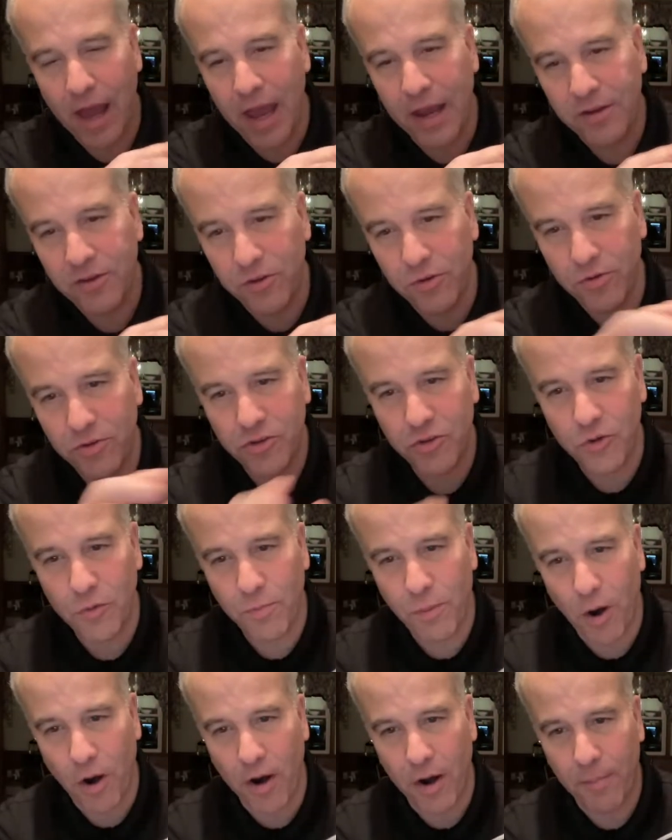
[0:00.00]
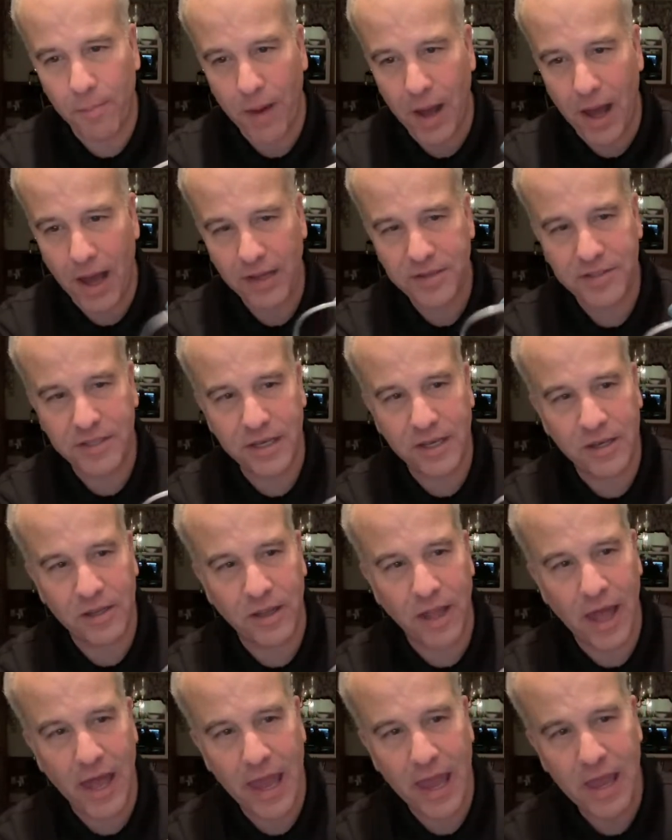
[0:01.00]
I do 2-part epoxy
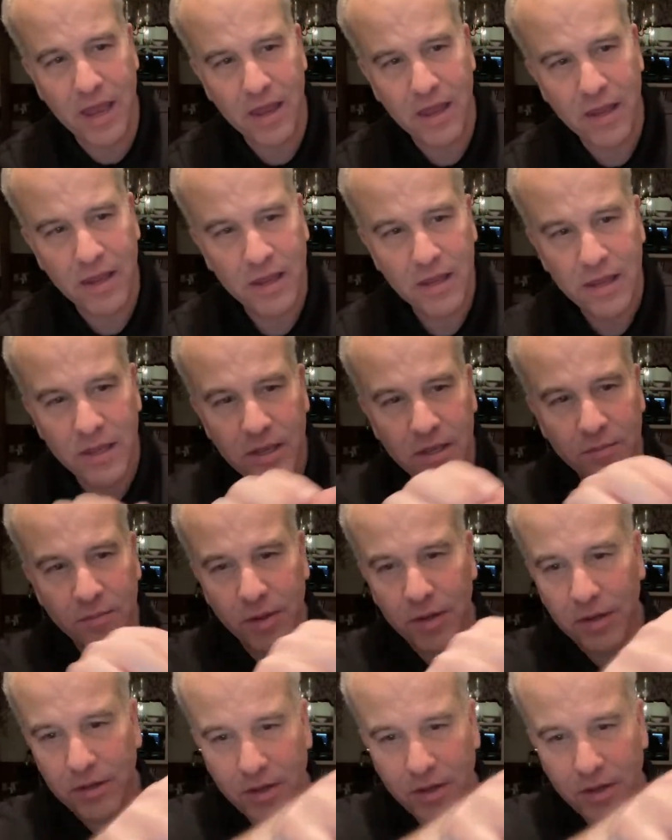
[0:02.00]
clay, and